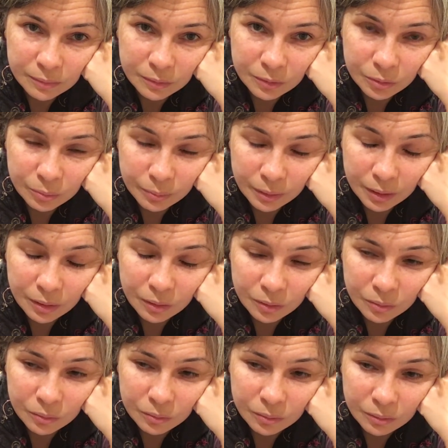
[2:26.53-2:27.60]
to be
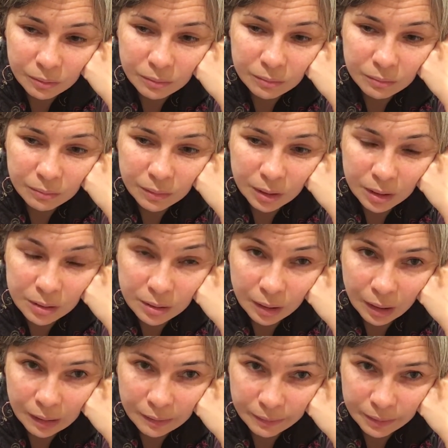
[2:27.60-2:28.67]
grown as a
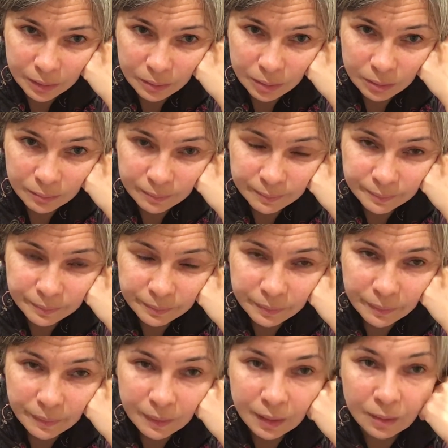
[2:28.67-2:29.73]
cut flower
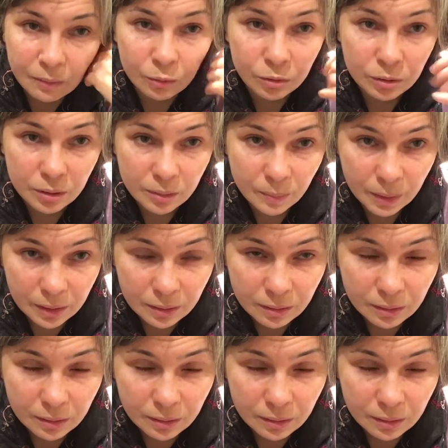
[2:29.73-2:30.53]
what it means.